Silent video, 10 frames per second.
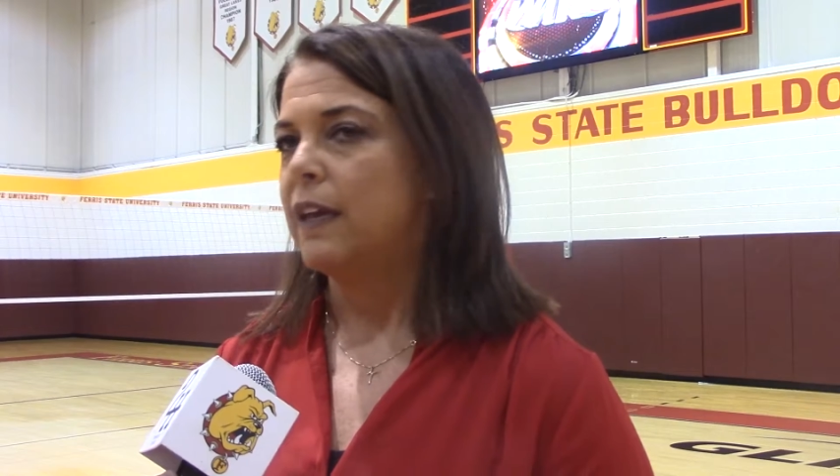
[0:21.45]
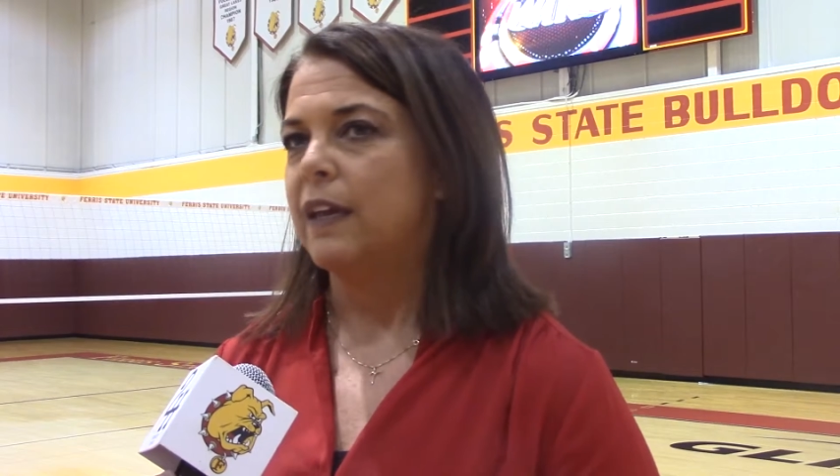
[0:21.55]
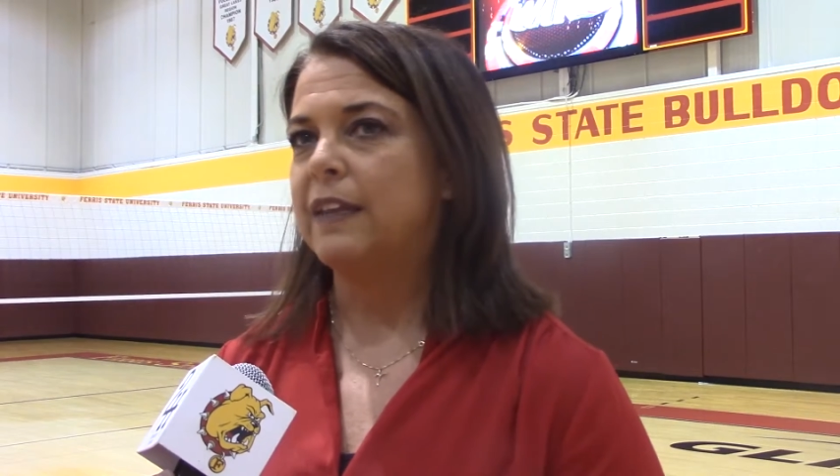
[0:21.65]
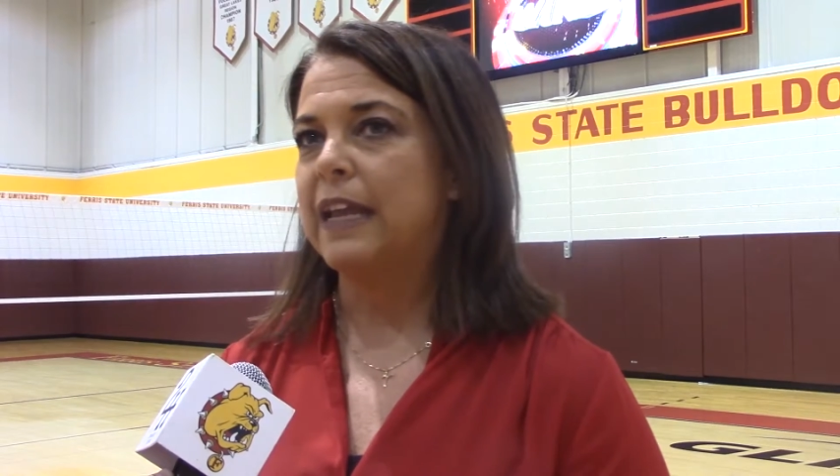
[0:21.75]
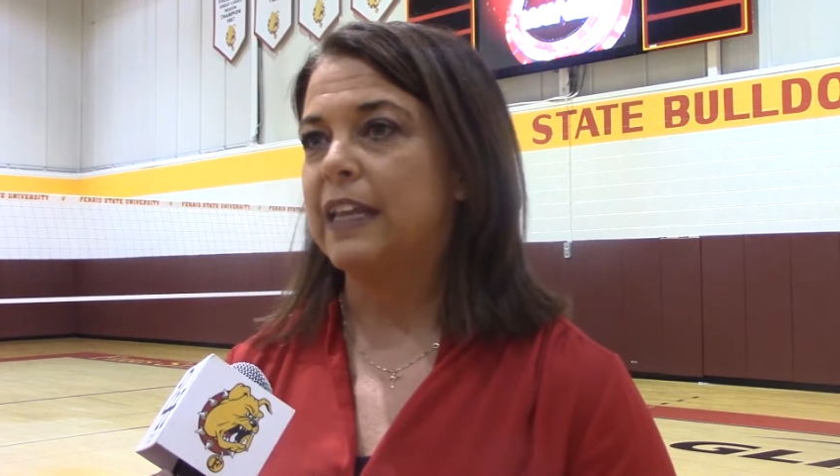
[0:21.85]

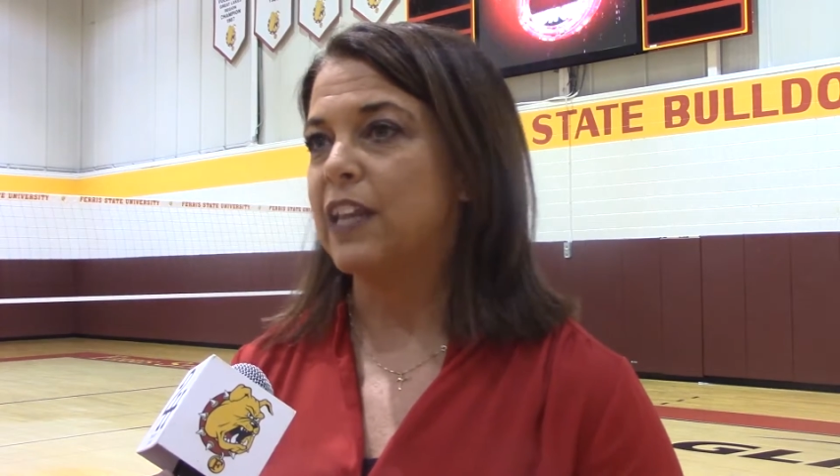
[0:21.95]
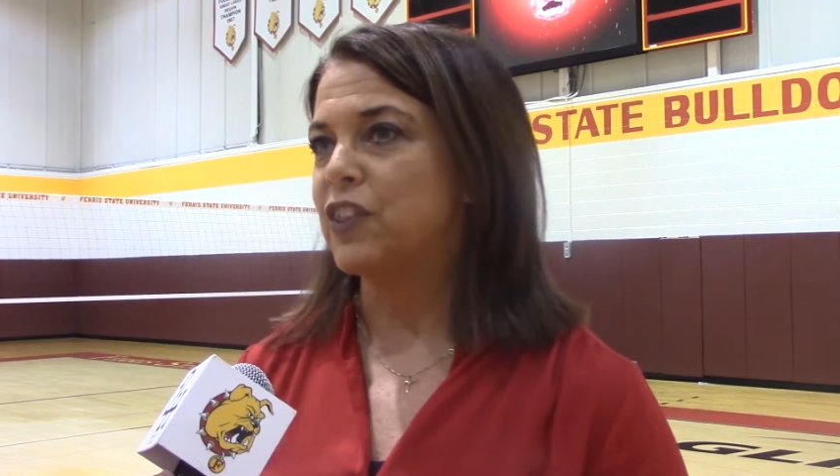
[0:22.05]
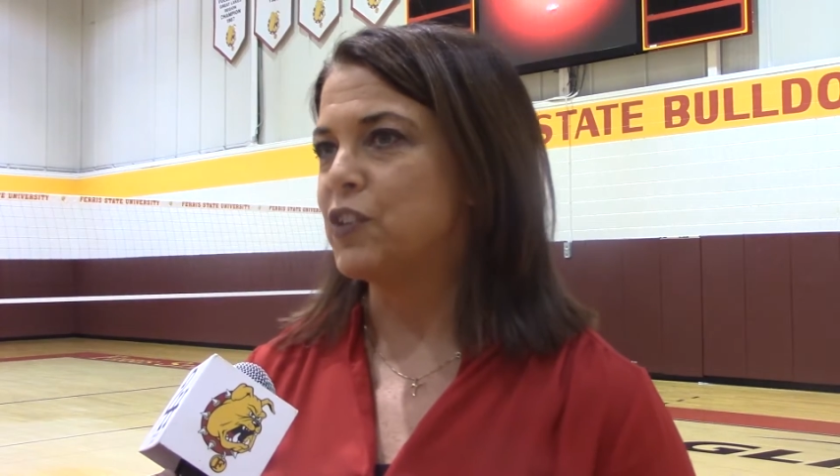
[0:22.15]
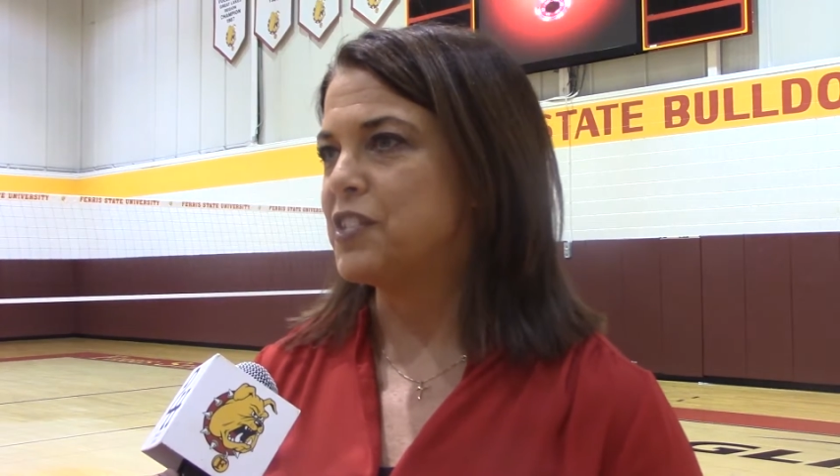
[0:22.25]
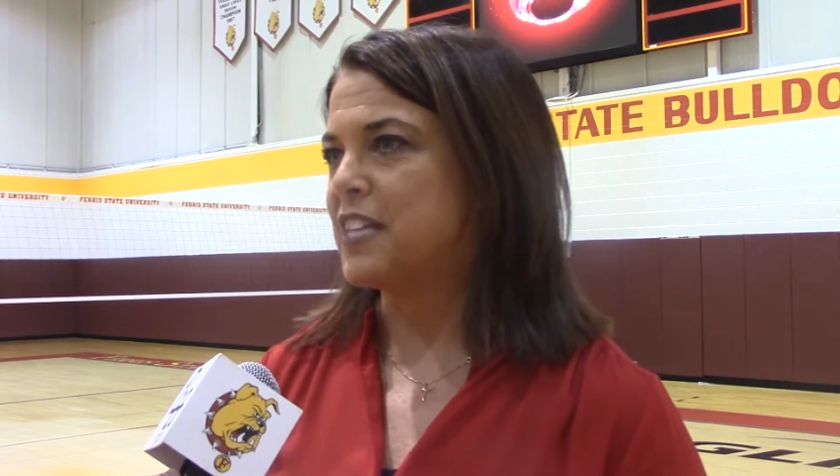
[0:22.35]
And then in the
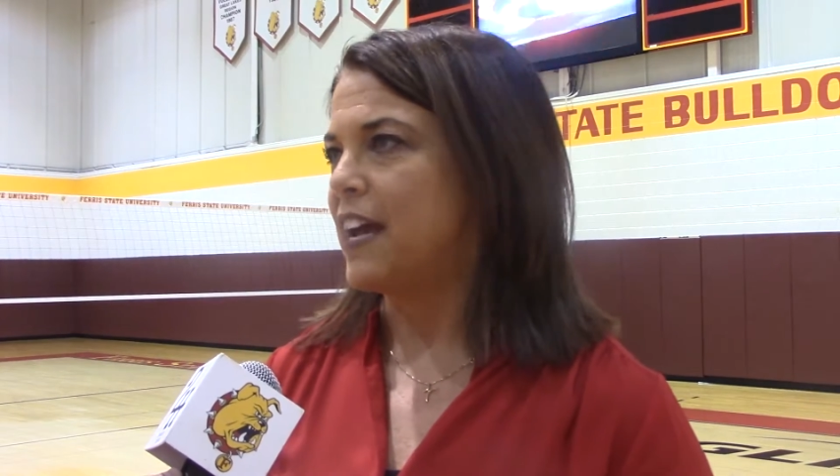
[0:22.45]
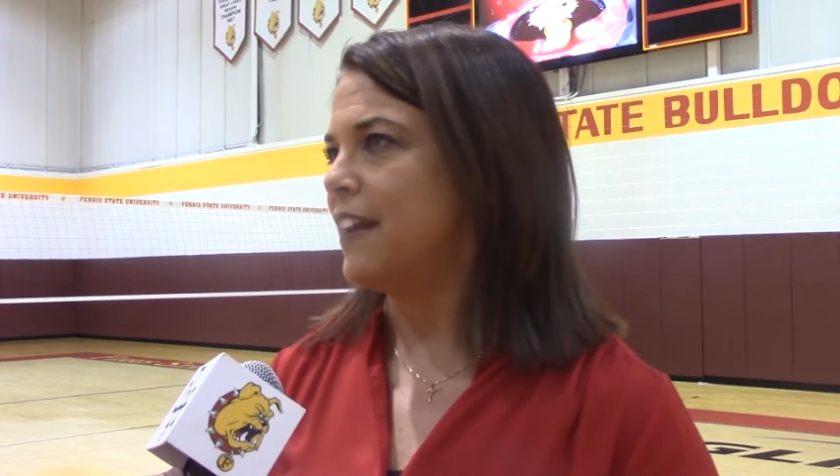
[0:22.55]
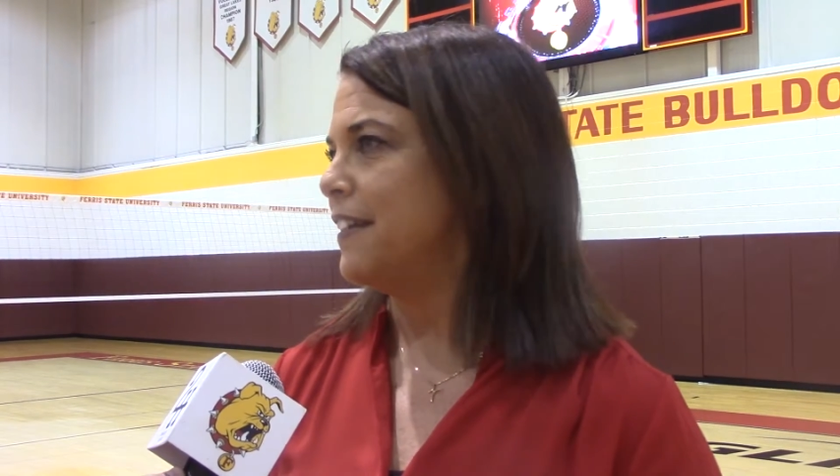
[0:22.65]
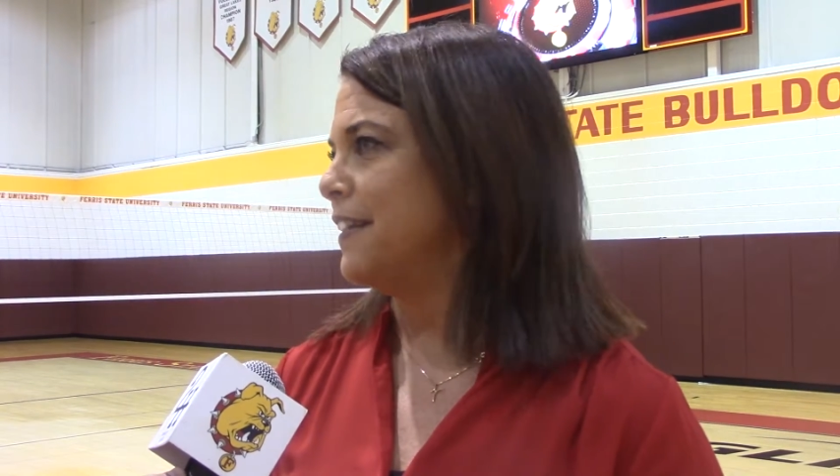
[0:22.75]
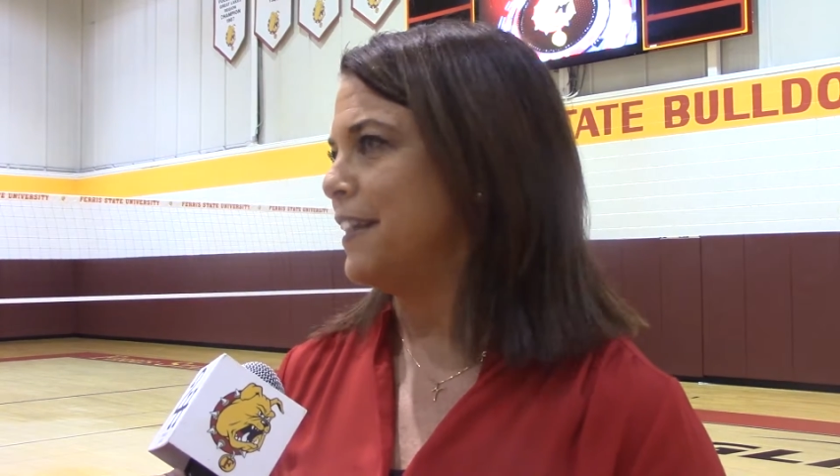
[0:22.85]
third
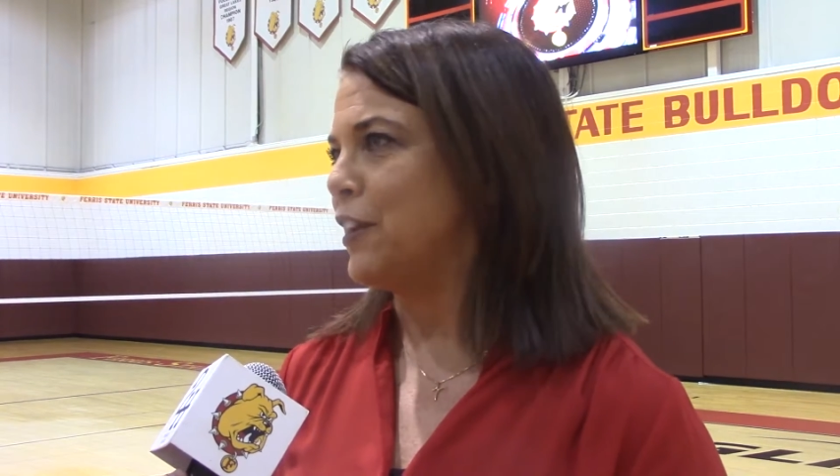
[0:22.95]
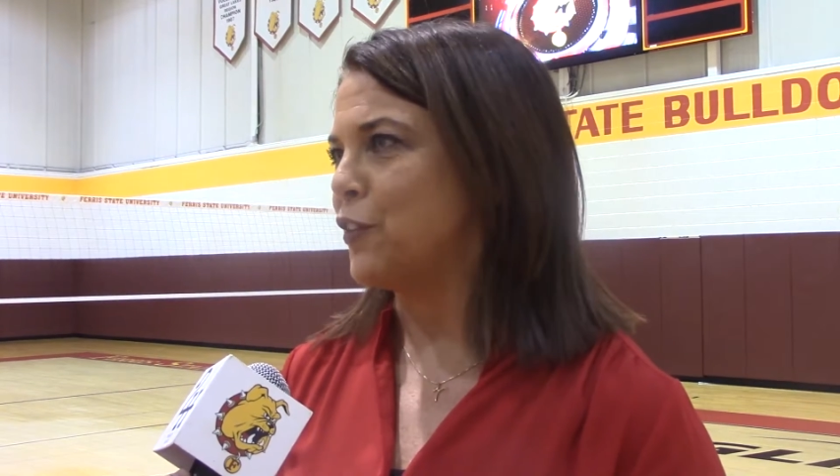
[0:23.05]
set, you